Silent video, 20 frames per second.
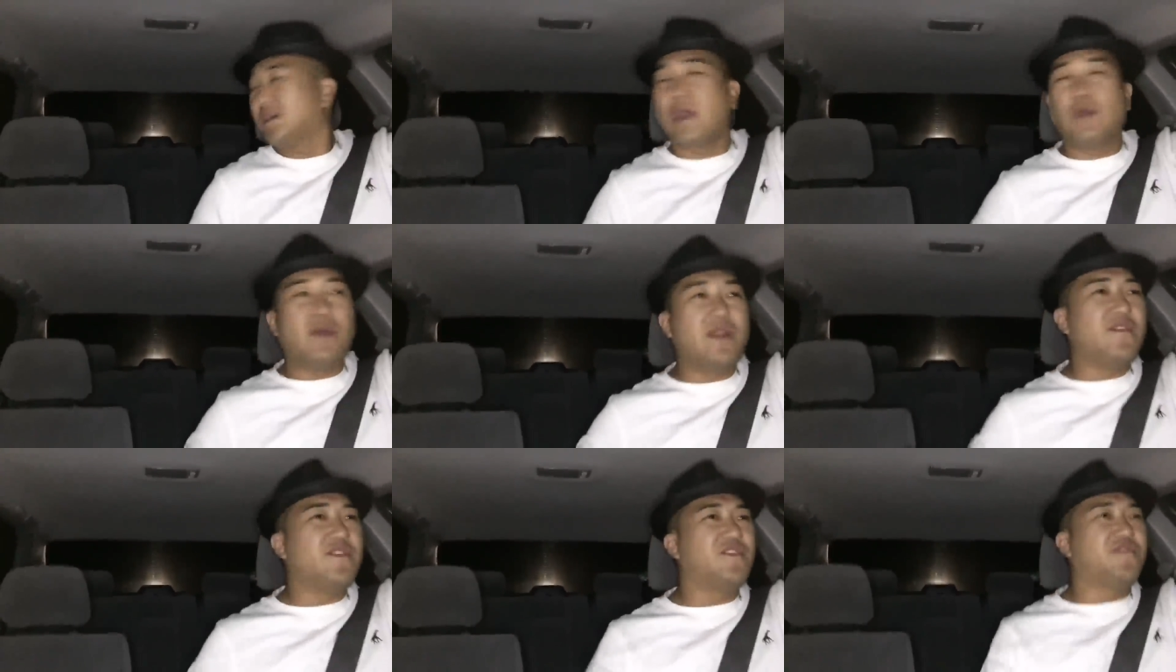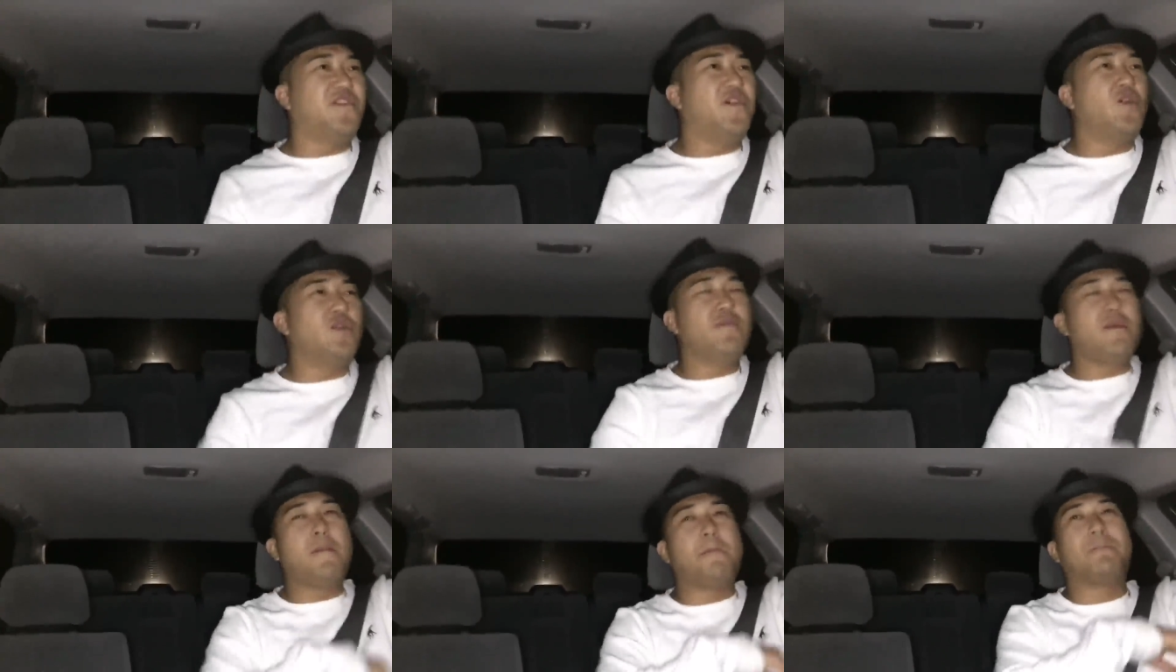Get rid of his
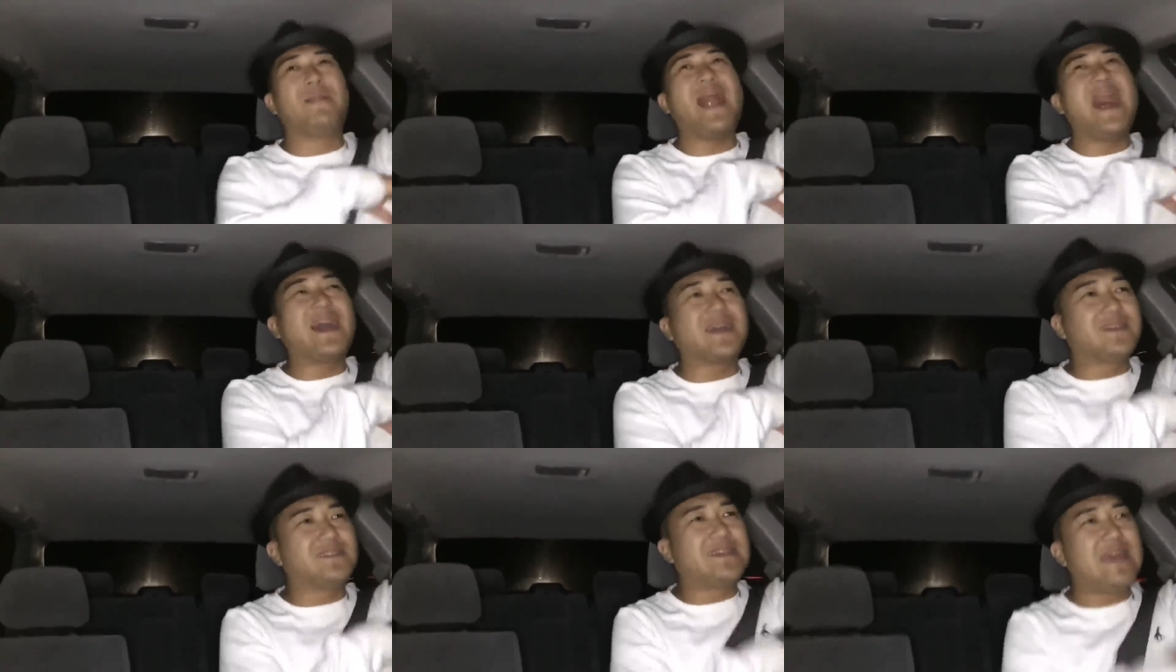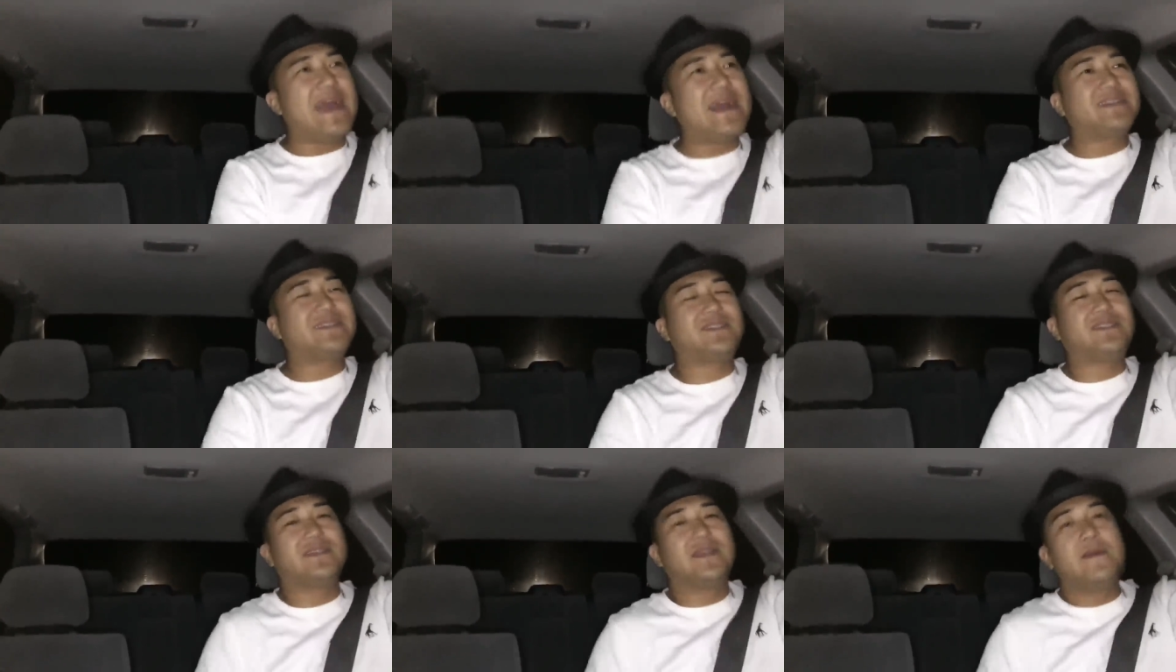phone number. Block his
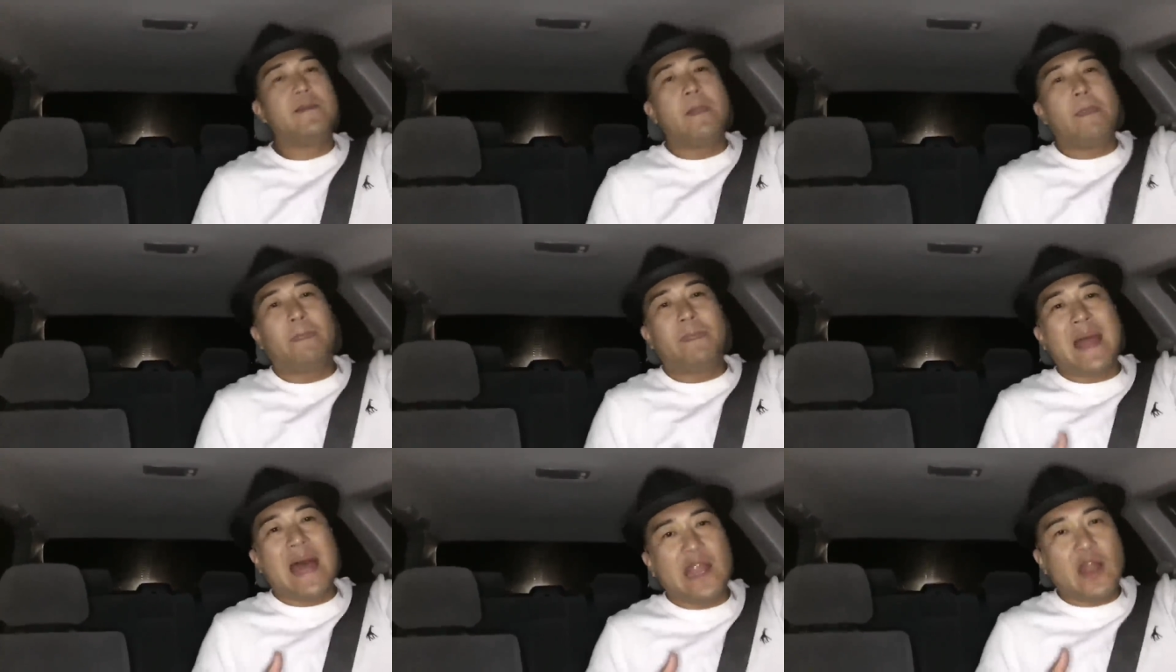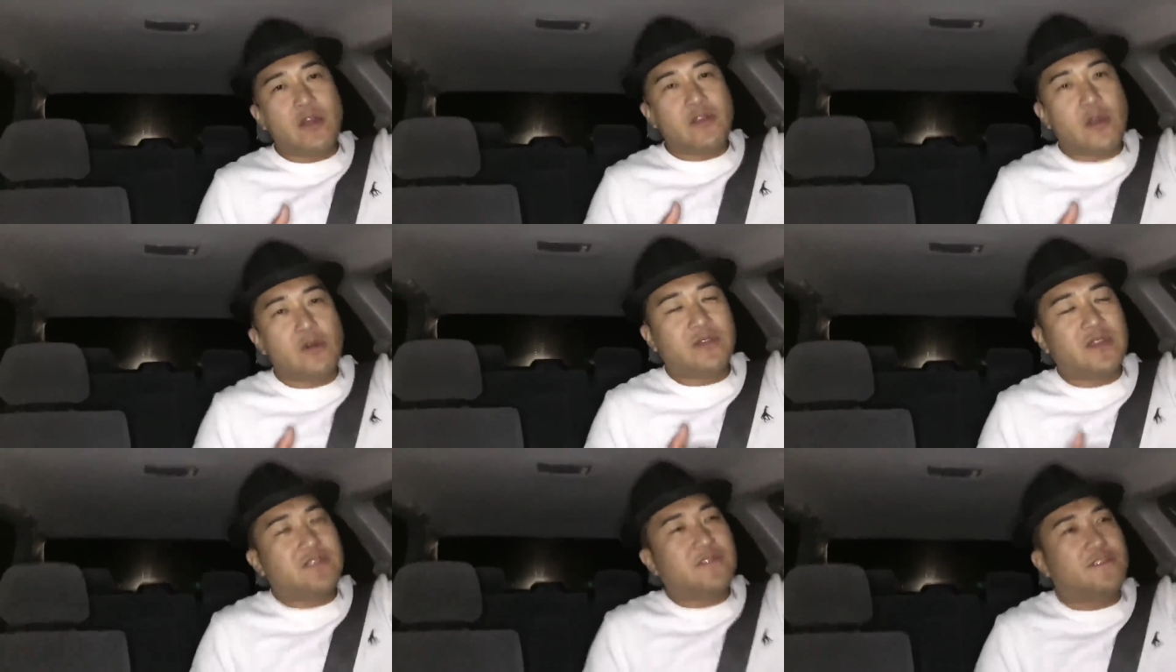ass. Not
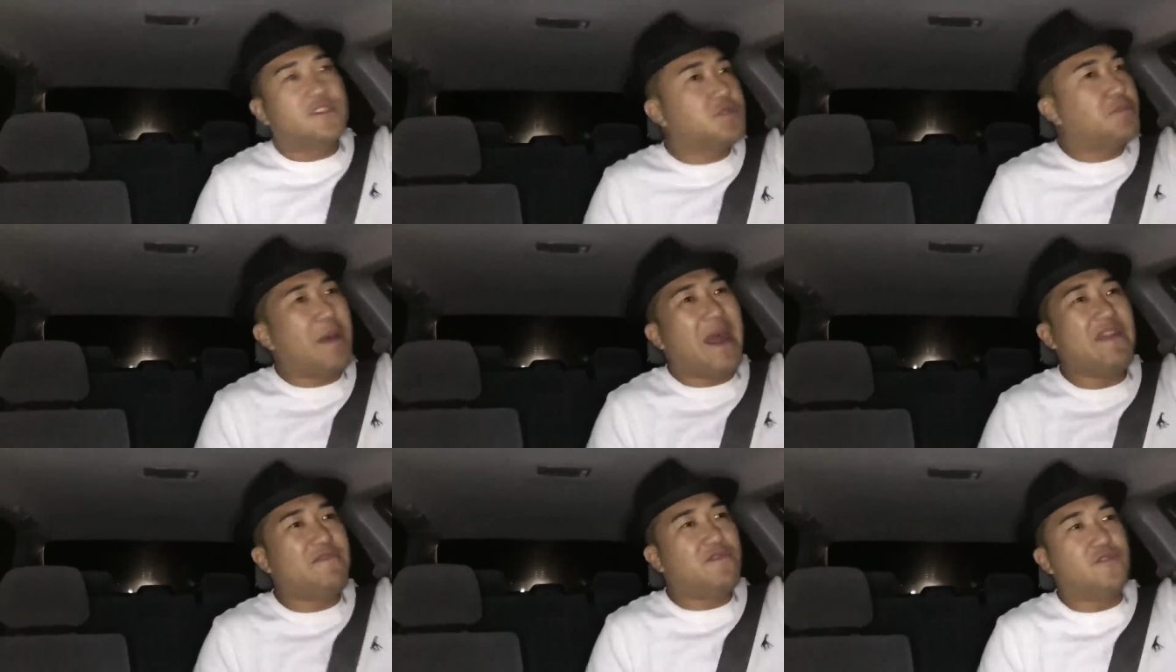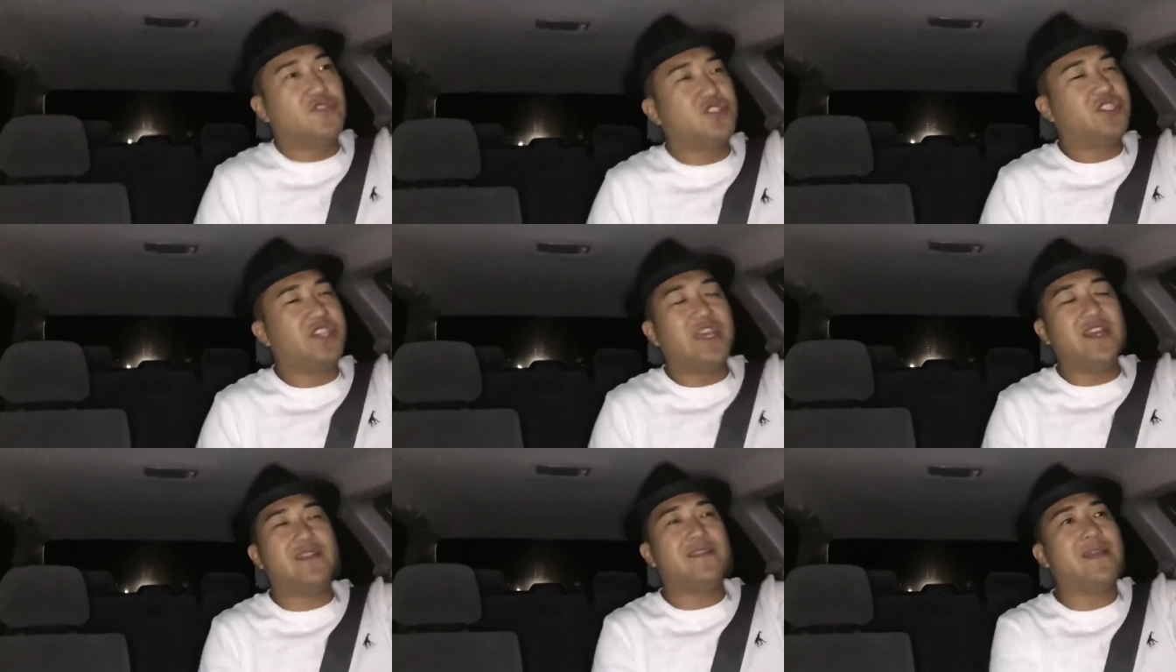on no spiteful
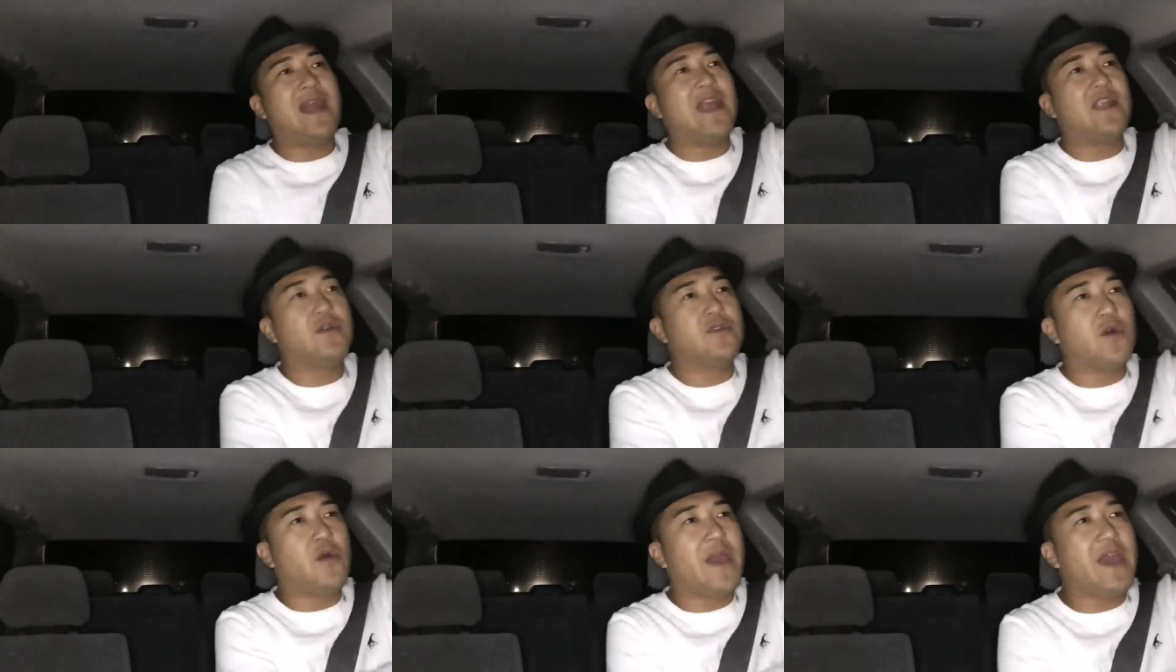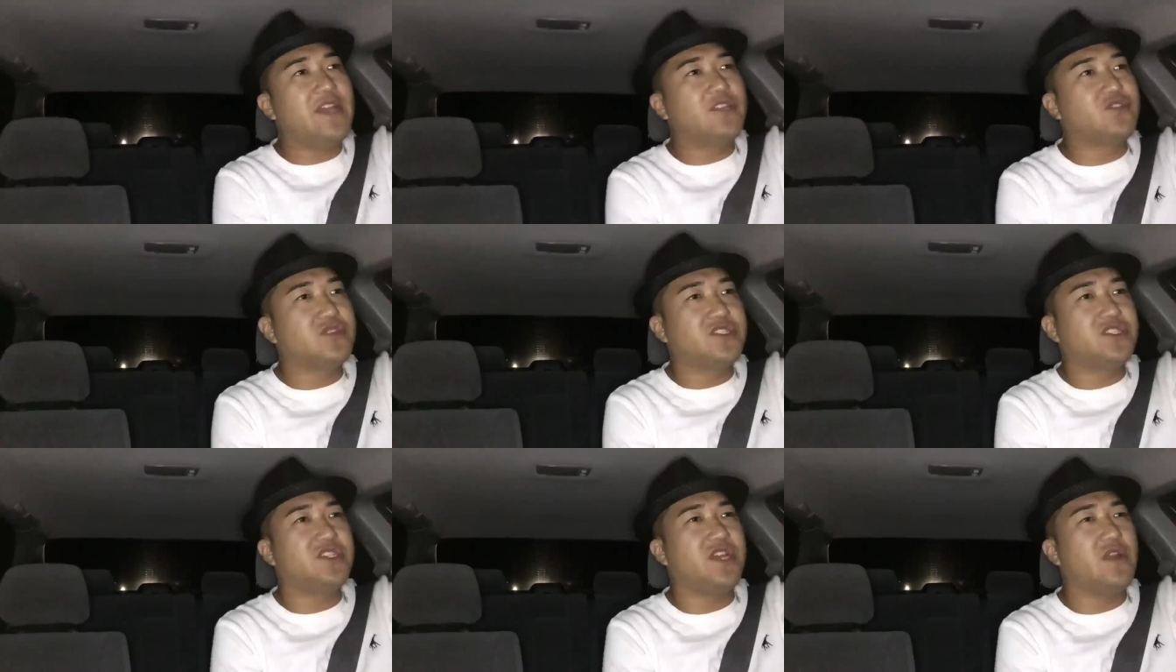shit, not on no
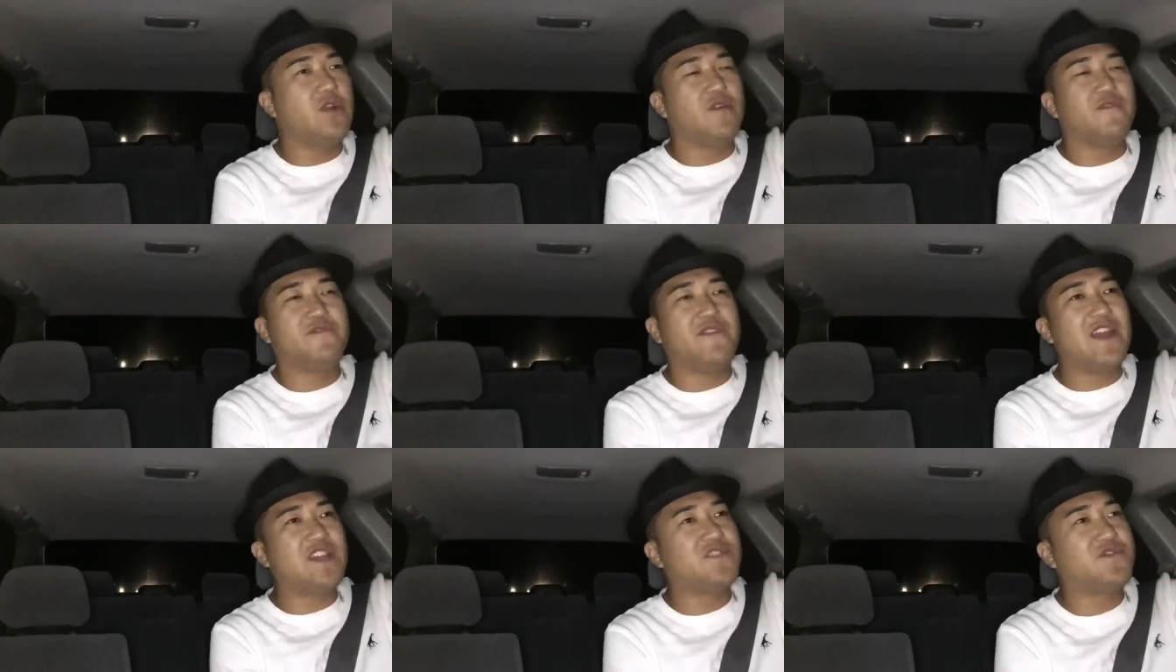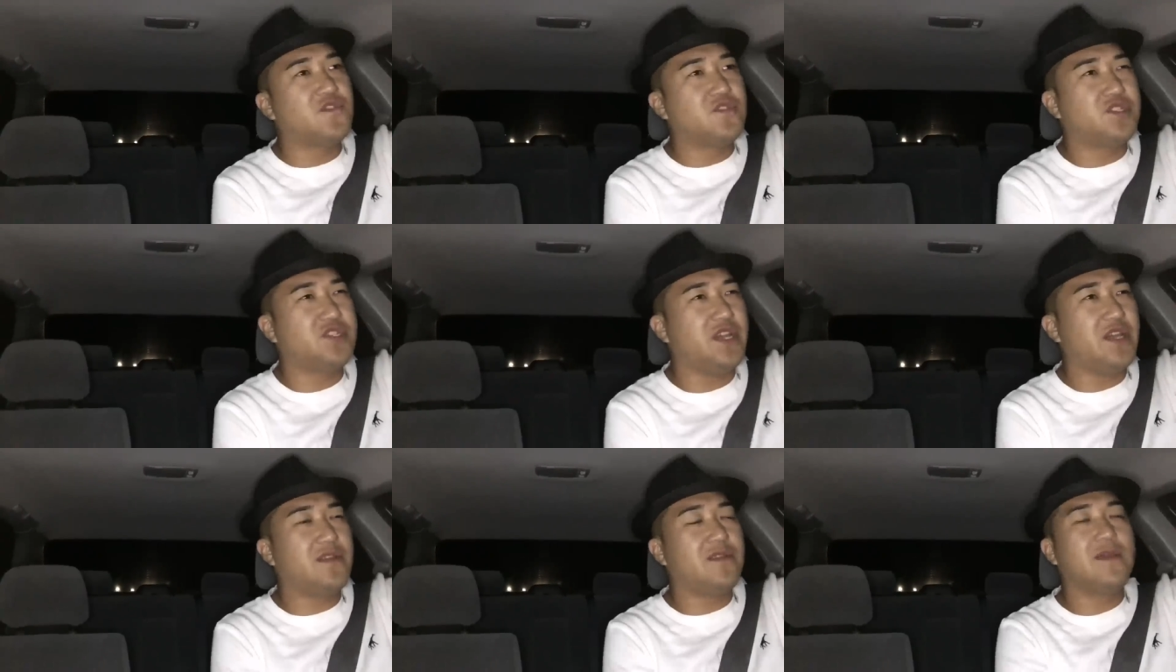hatred shit or
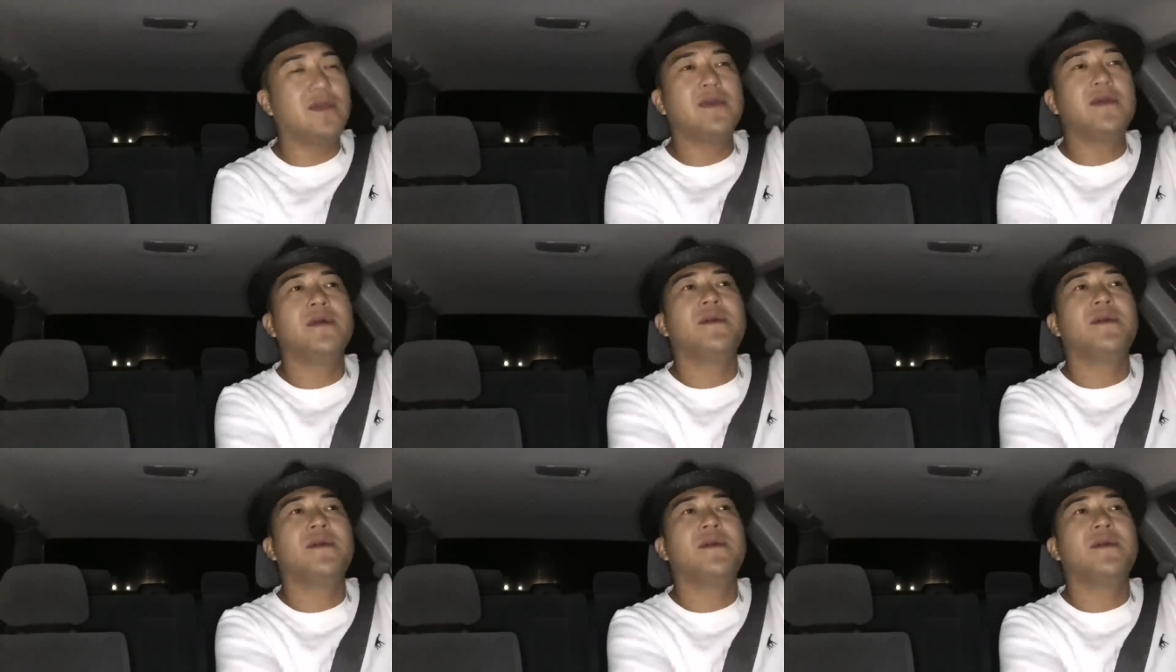vengeful shit.